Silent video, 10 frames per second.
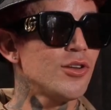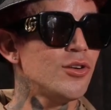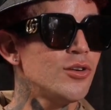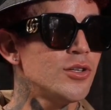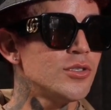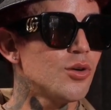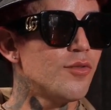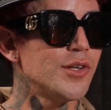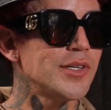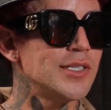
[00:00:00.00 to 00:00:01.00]
learned
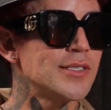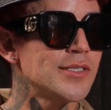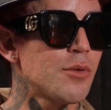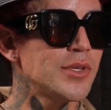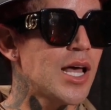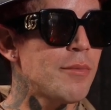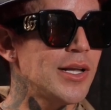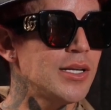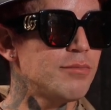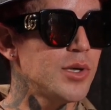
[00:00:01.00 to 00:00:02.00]
over the years is that with that
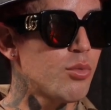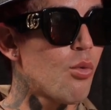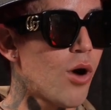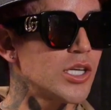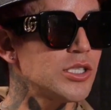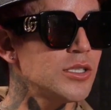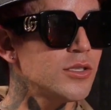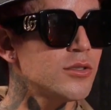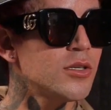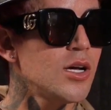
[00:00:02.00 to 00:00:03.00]
many people watching
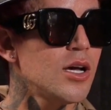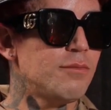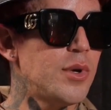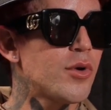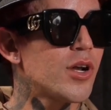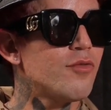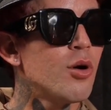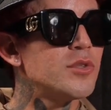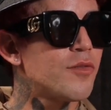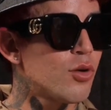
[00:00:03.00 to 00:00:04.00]
you, people are gonna form
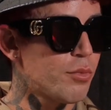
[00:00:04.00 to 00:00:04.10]
different